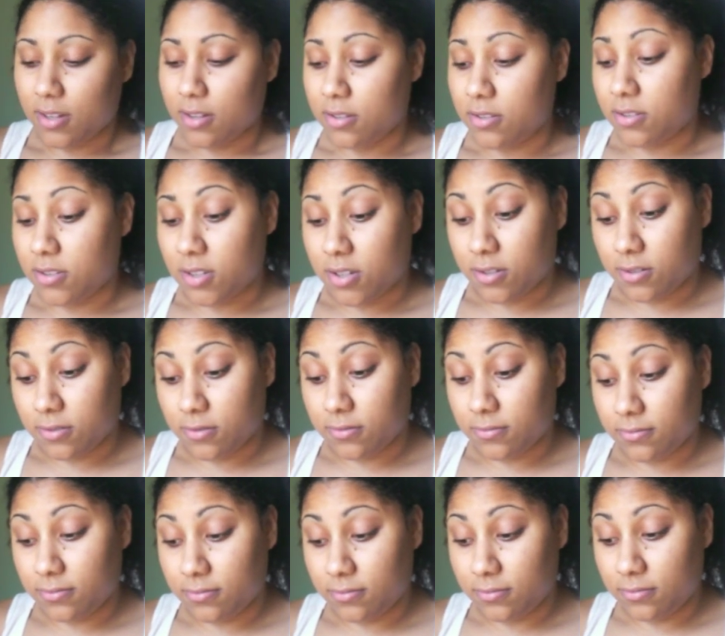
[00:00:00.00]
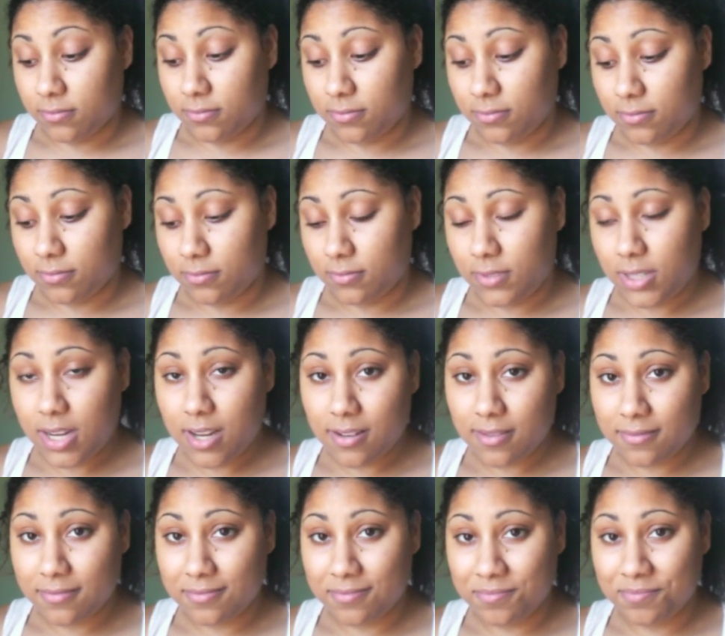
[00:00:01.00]
So, yeah,
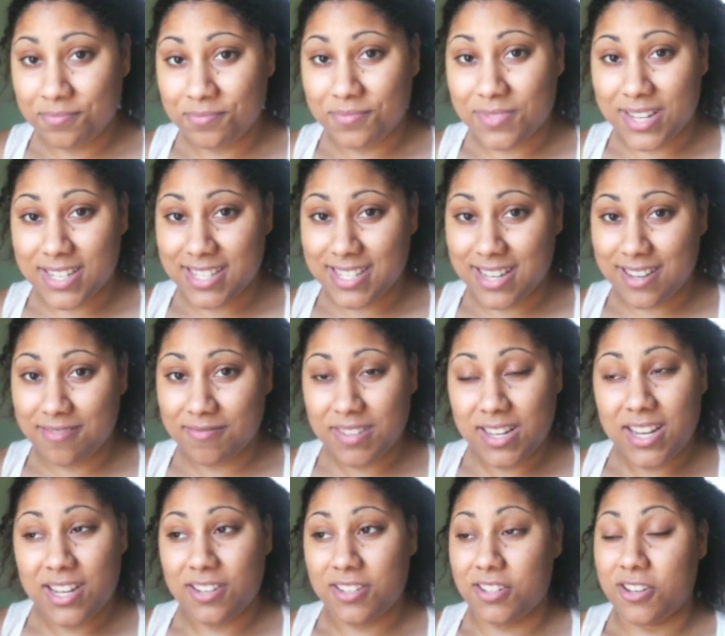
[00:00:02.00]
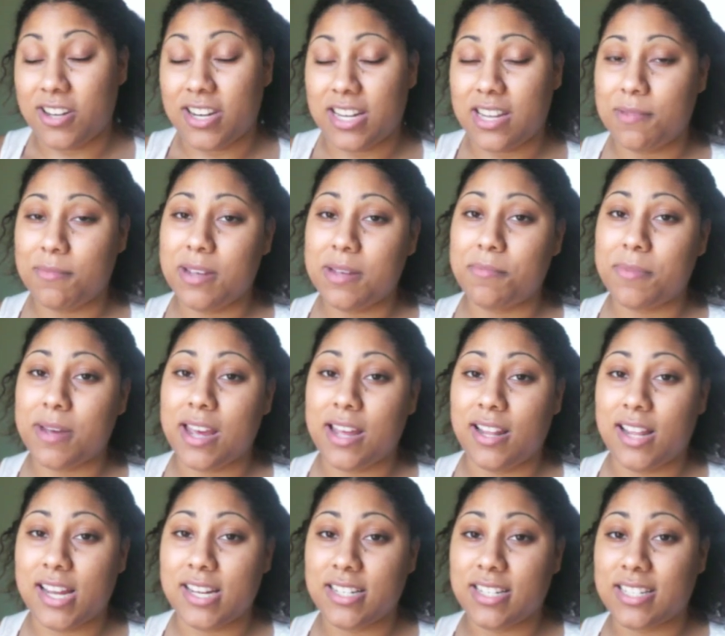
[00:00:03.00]
that's it. You can go to
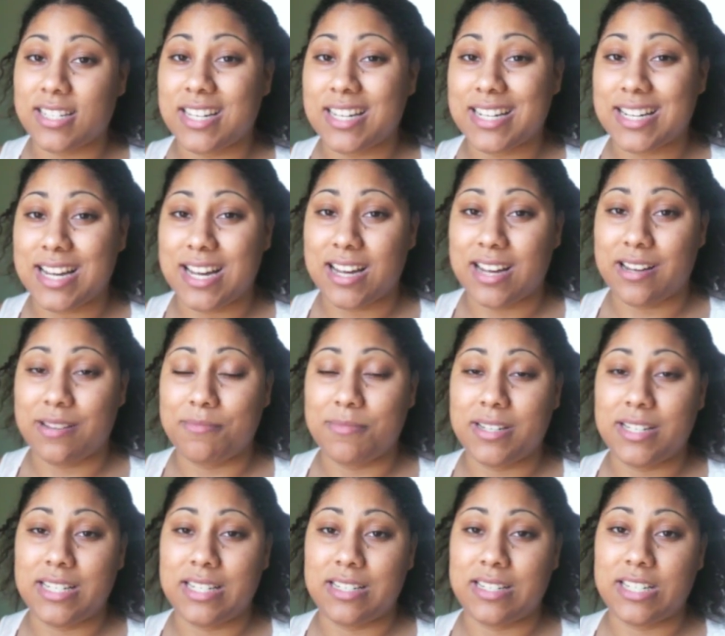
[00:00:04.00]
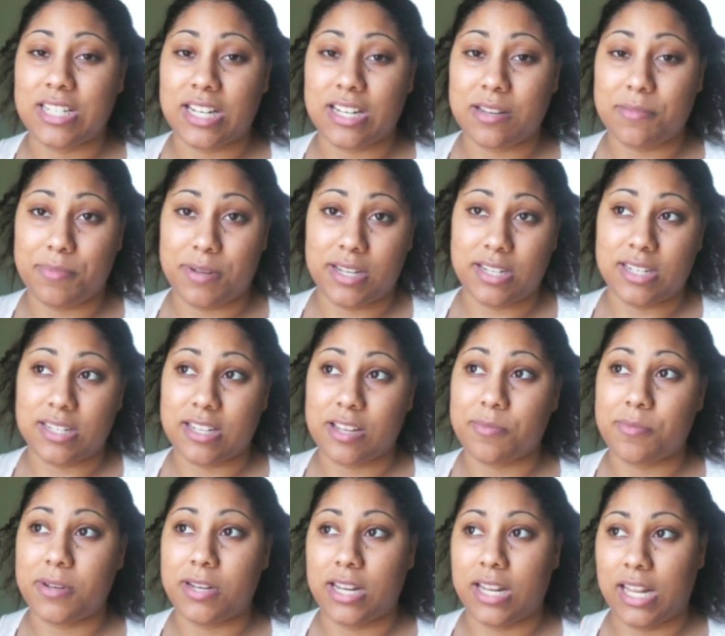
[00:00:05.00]
QhemetBiologics.com and check the pictures.
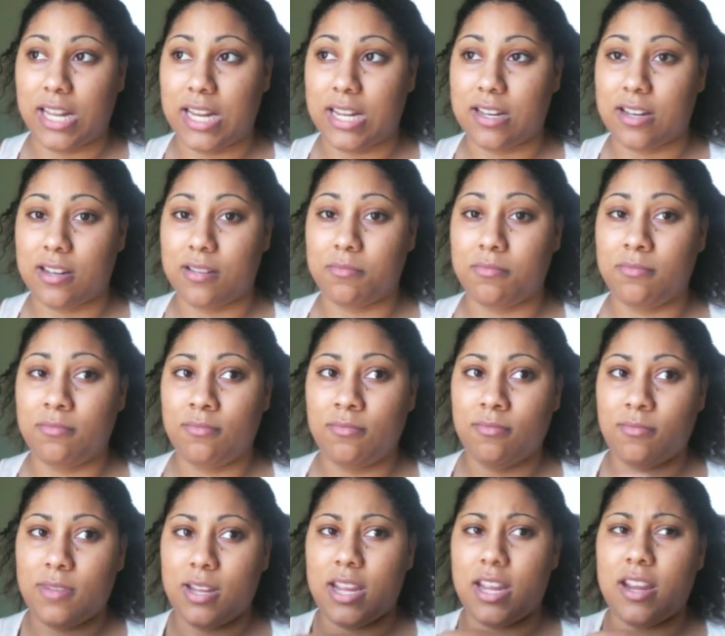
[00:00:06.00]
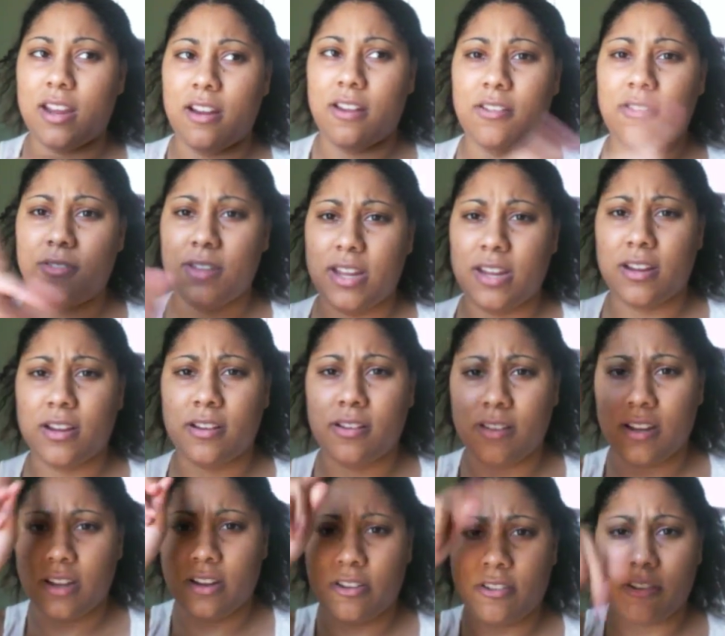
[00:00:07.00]
I'll put a link up here,
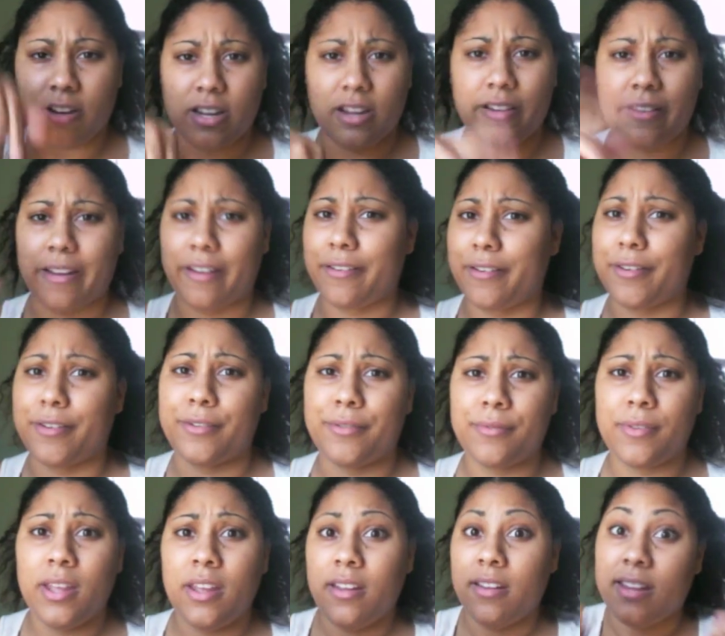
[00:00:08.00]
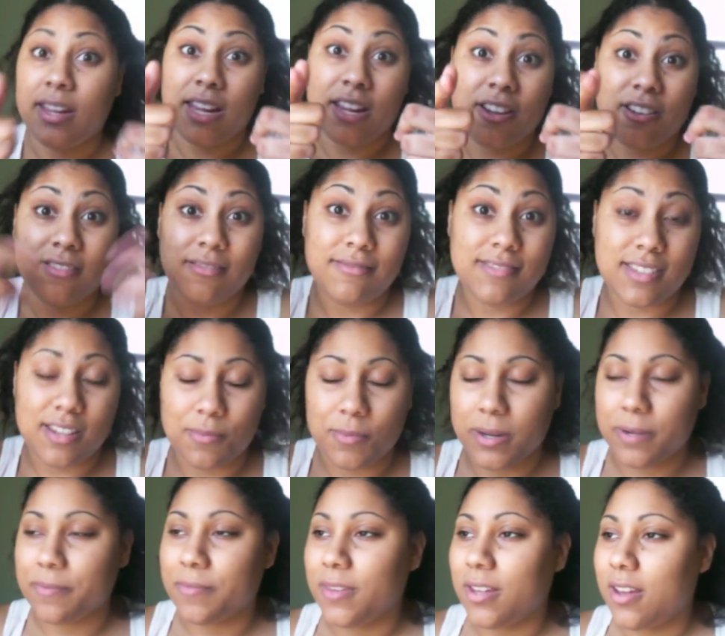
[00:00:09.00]
I don't know, here,
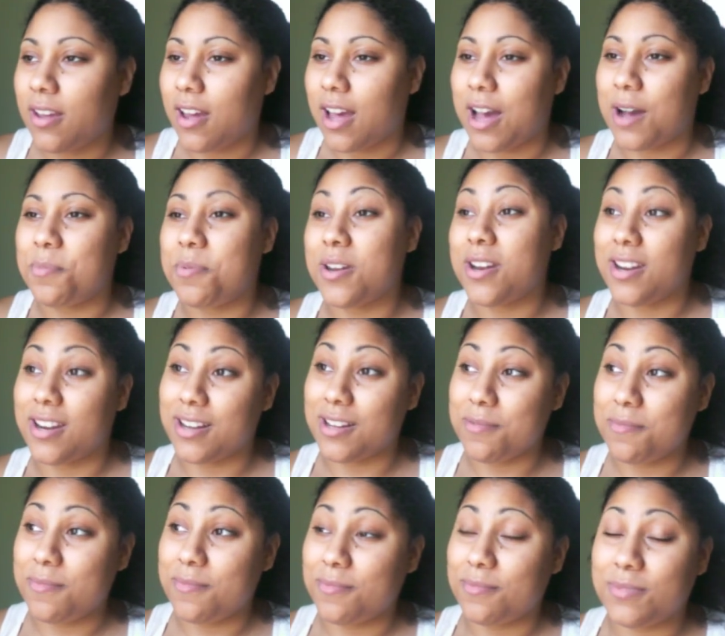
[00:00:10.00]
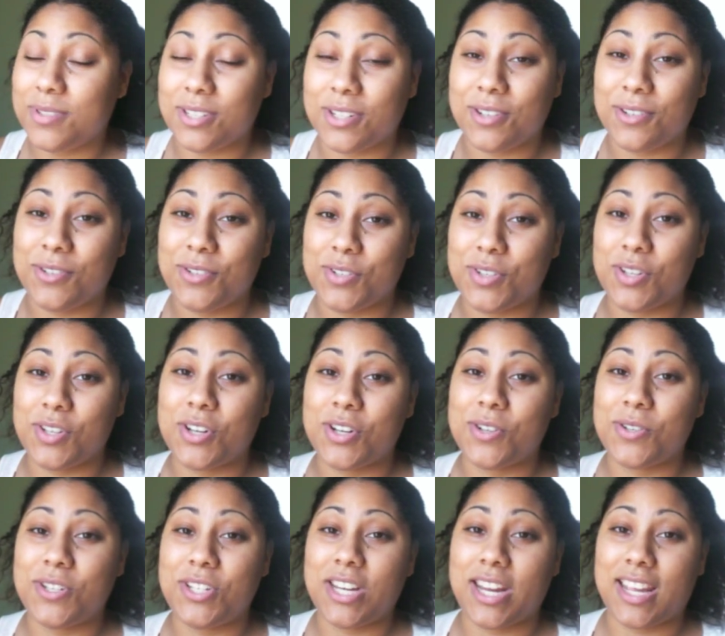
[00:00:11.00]
somewhere. I'll put it up so you can
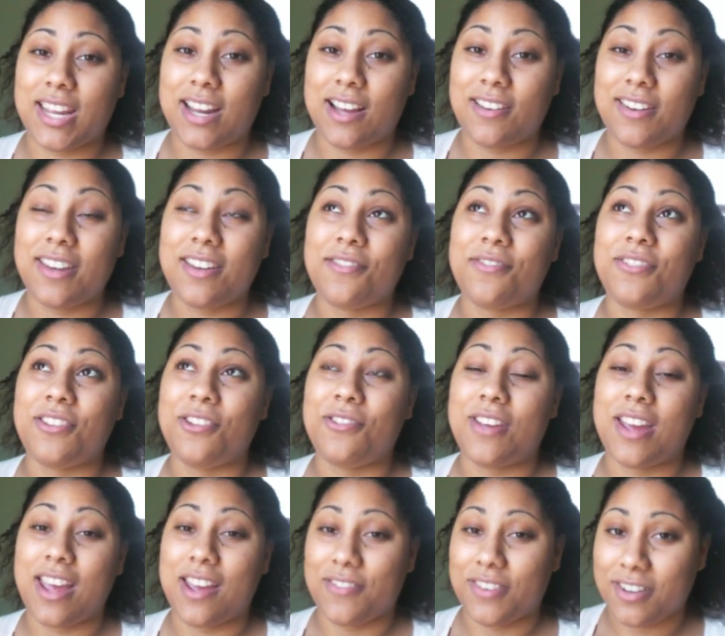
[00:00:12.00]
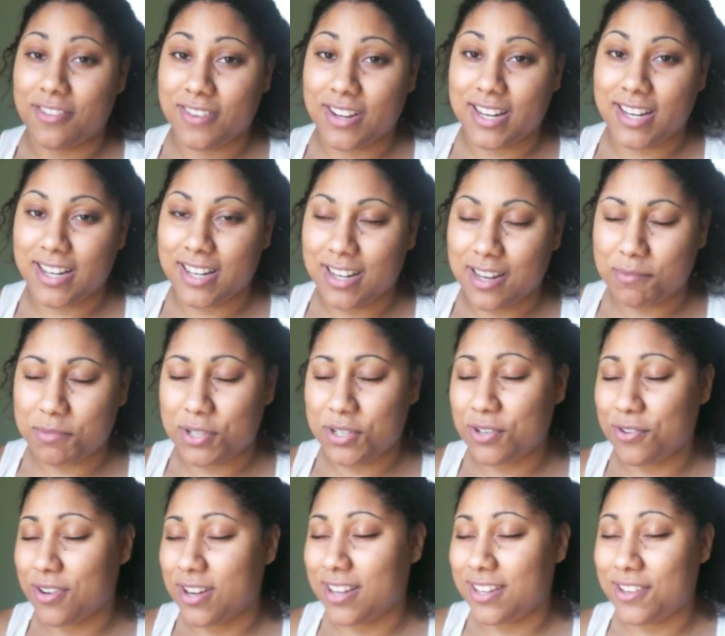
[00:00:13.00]
go check it out if you haven't already. I'm
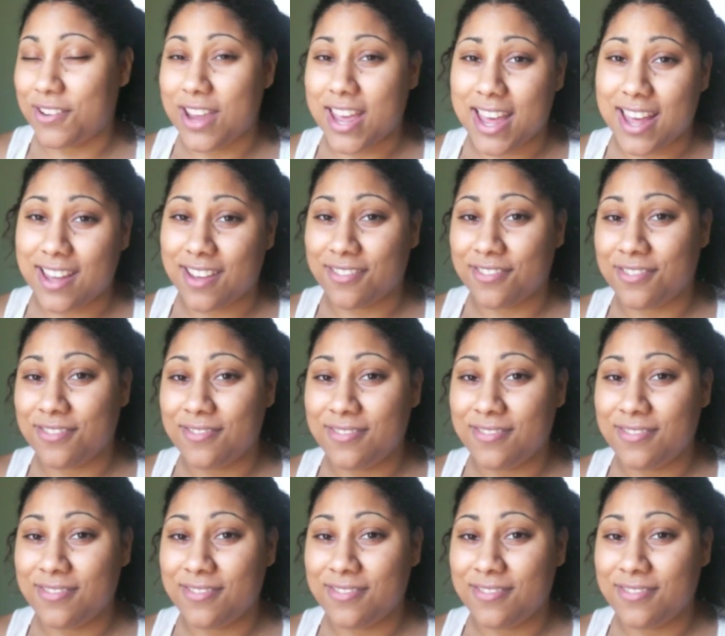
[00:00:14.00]
sure you have,